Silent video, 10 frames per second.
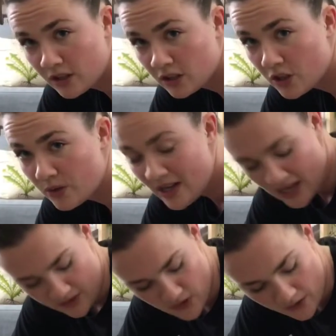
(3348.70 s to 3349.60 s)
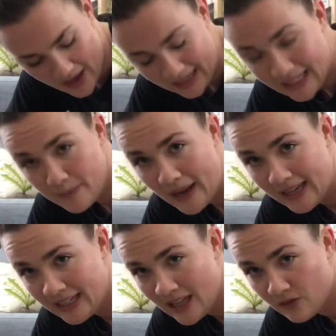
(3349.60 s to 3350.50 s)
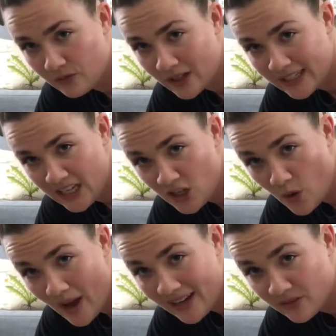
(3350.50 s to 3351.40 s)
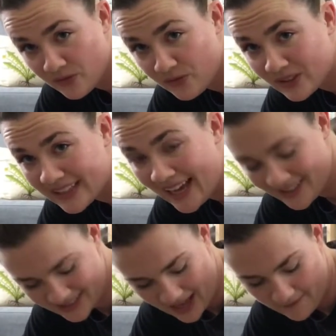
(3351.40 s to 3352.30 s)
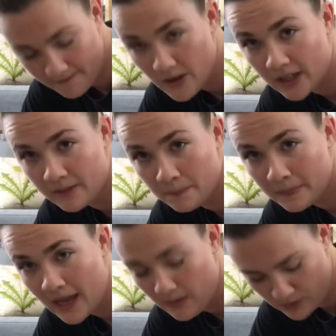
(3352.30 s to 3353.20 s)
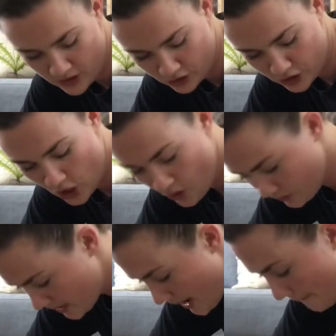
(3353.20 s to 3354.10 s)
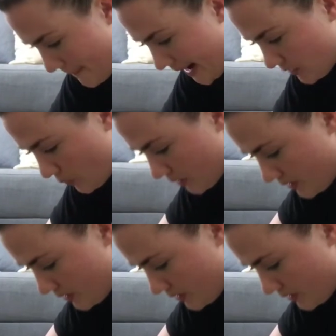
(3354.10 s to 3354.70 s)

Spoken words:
glute. If you have any pain in that front knee, go ahead and flex that foot. Okay, bring your toes back towards